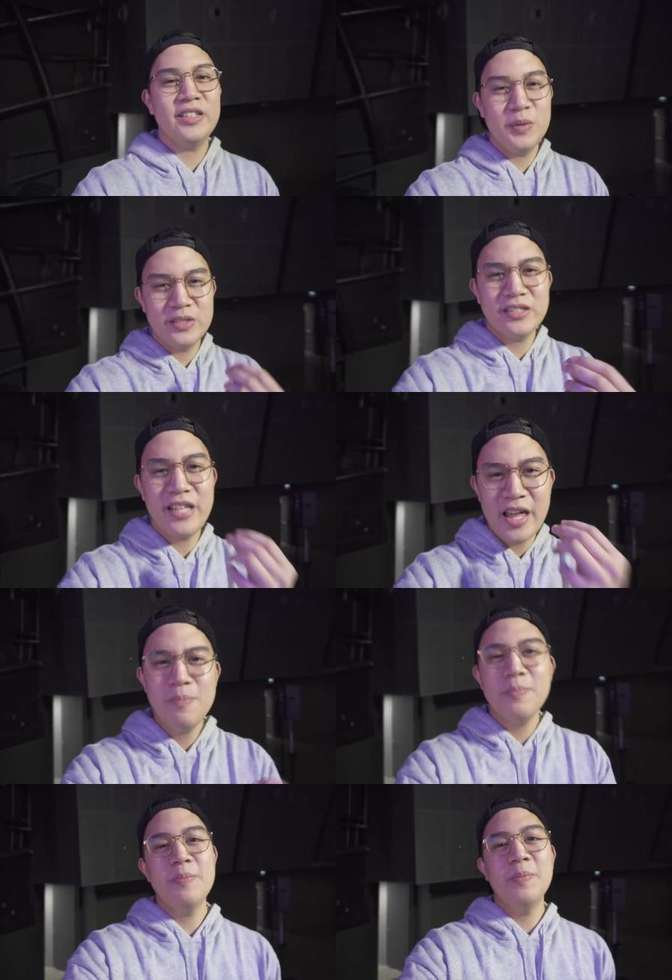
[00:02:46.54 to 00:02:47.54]
that will just
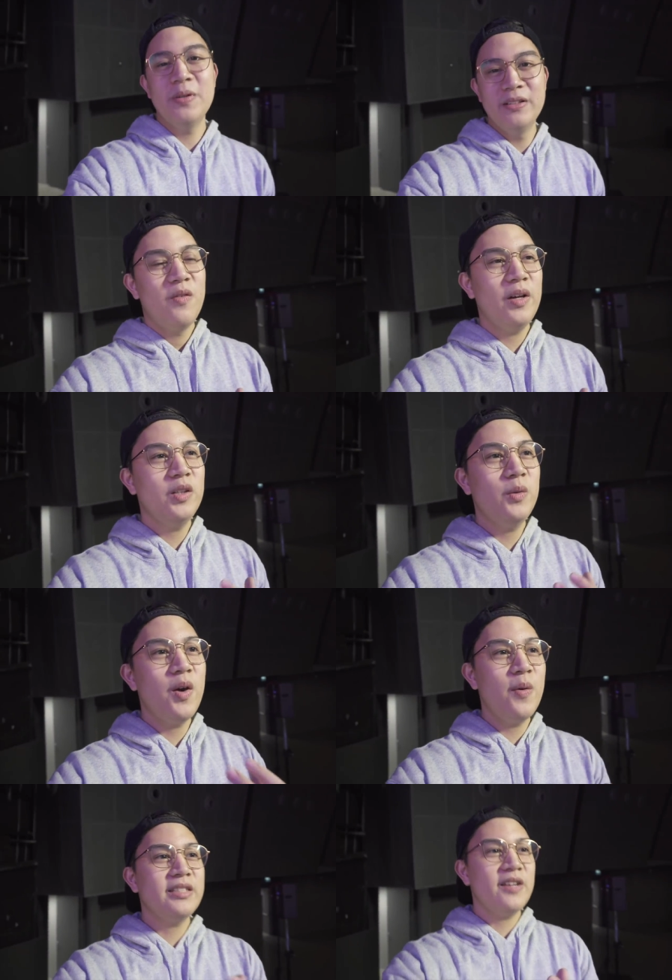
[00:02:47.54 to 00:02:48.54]
help people. Why do we
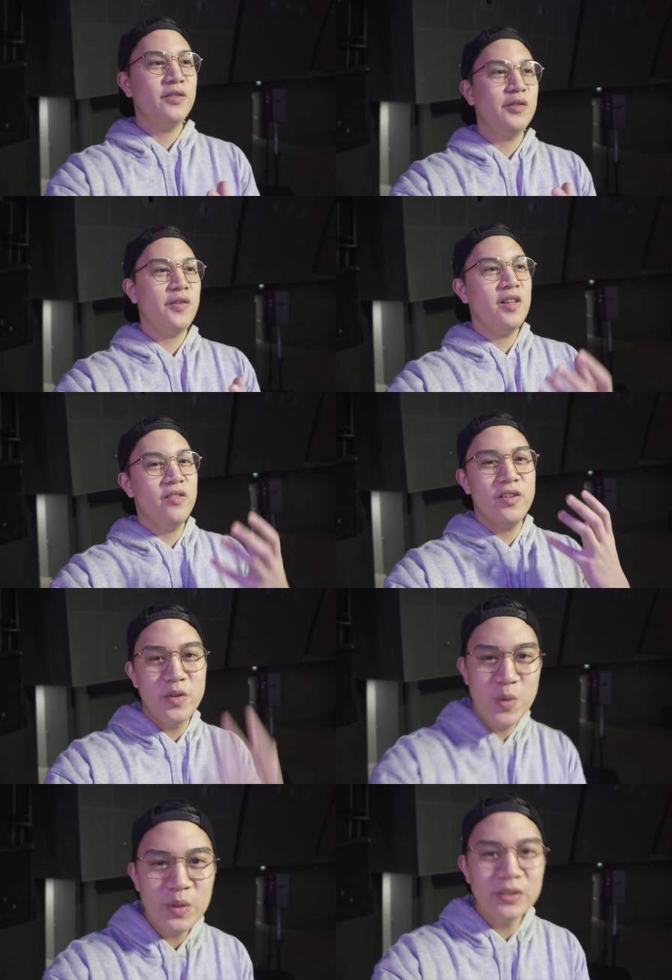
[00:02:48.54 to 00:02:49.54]
always have to follow
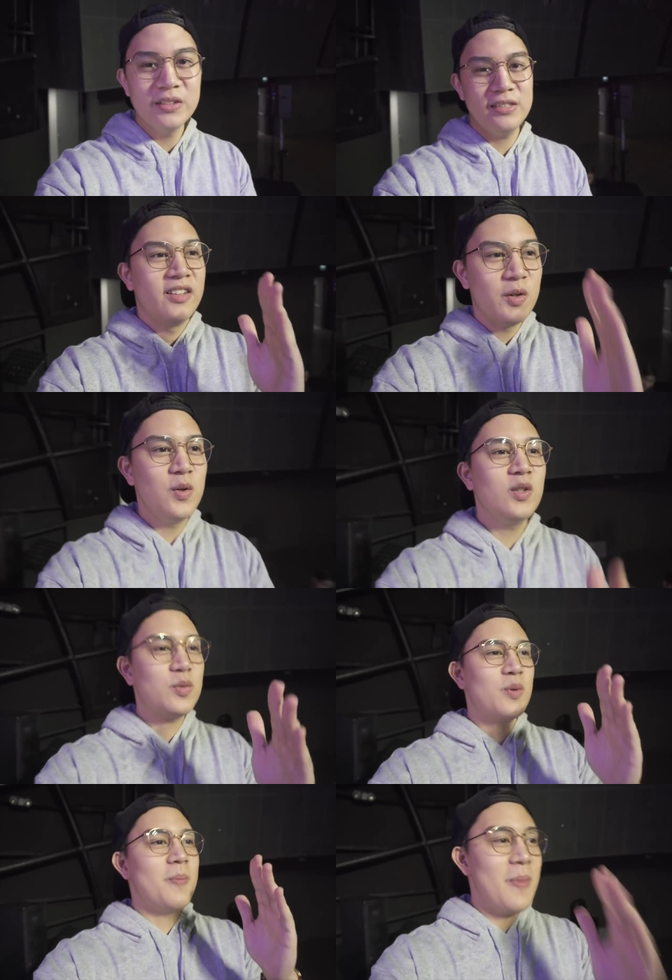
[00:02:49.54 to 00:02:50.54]
the rules? The
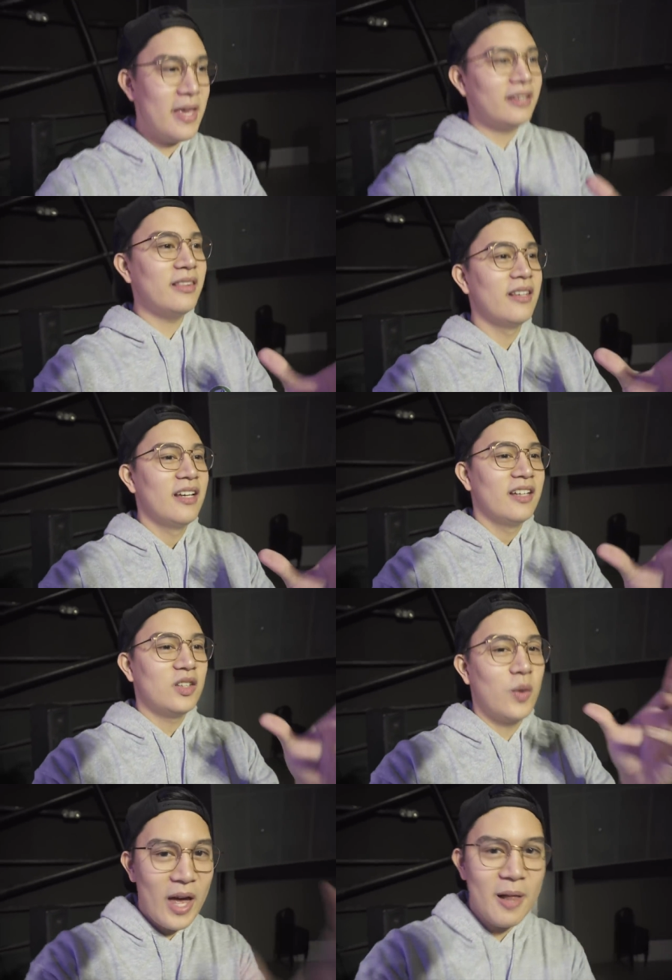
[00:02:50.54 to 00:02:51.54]
rules were made
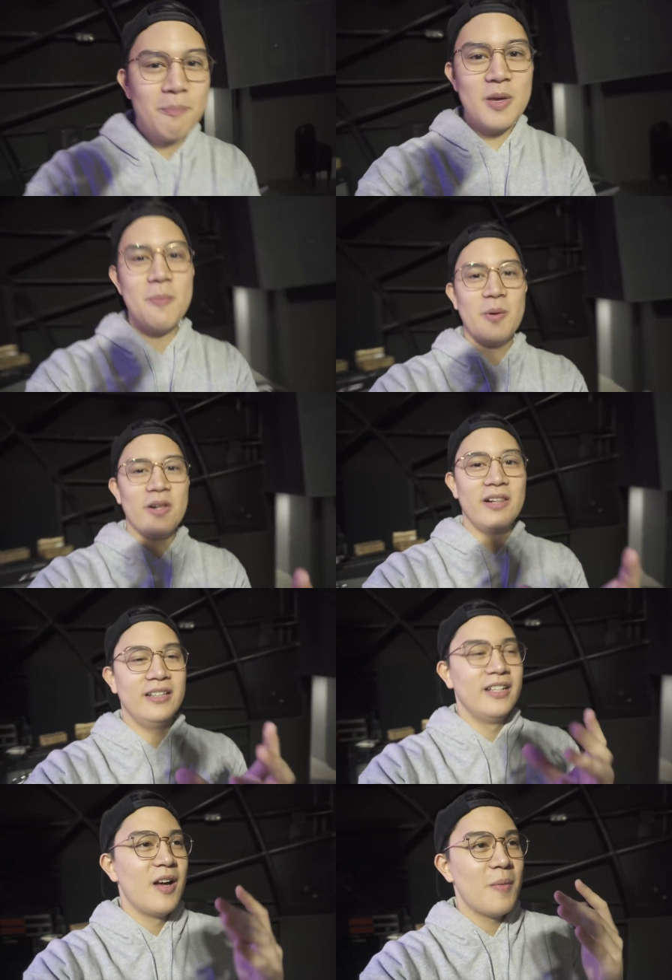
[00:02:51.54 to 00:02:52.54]
to help
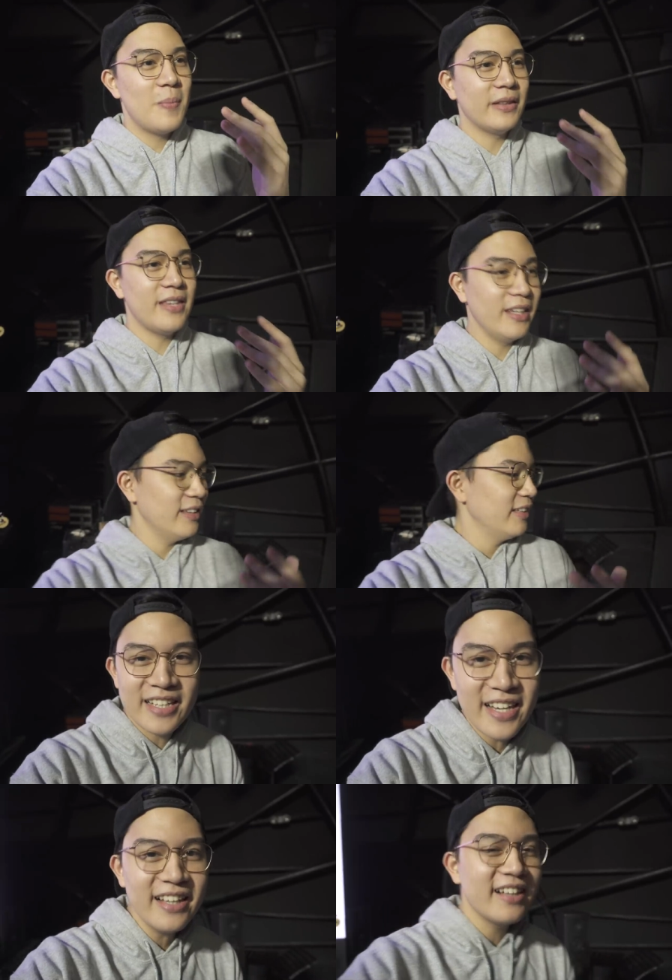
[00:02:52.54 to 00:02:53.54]
people, but then
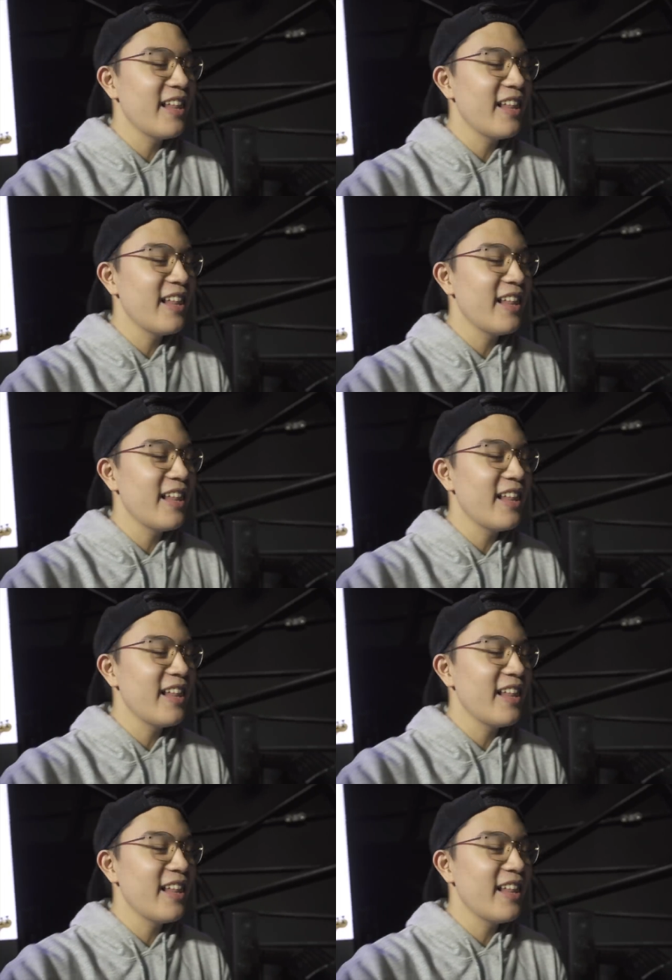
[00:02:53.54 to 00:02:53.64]
see